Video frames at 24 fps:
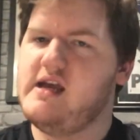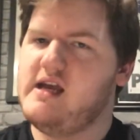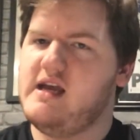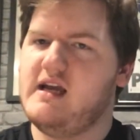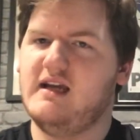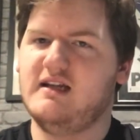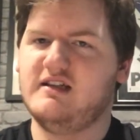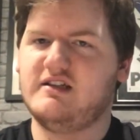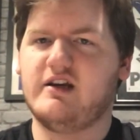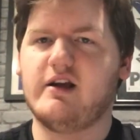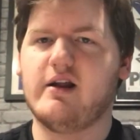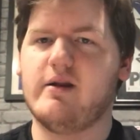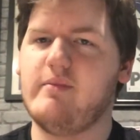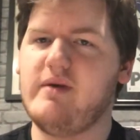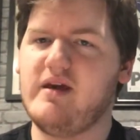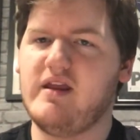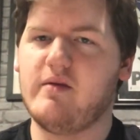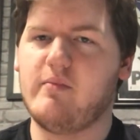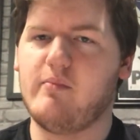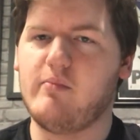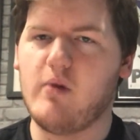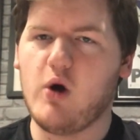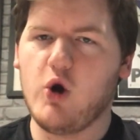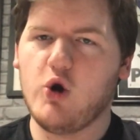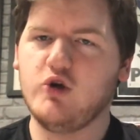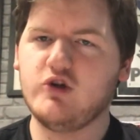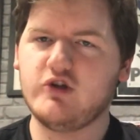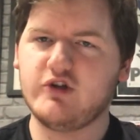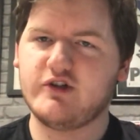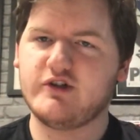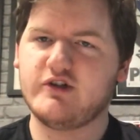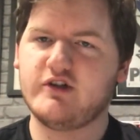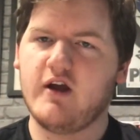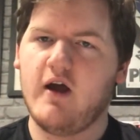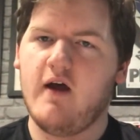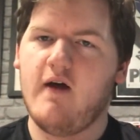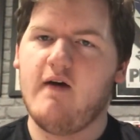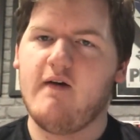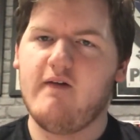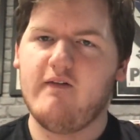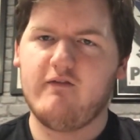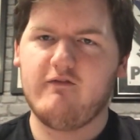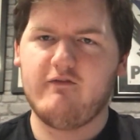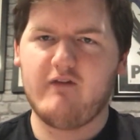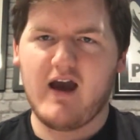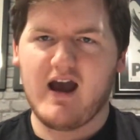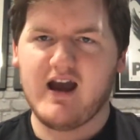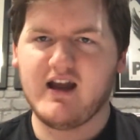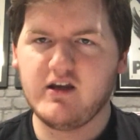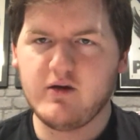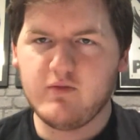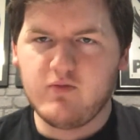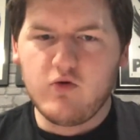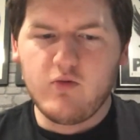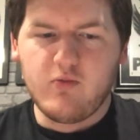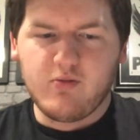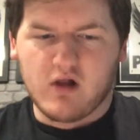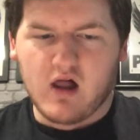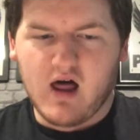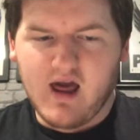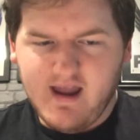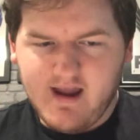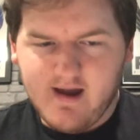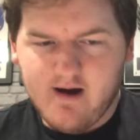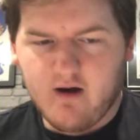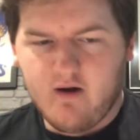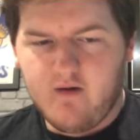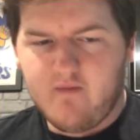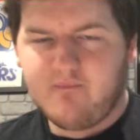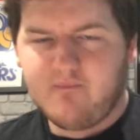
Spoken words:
is going to be the most valuable player.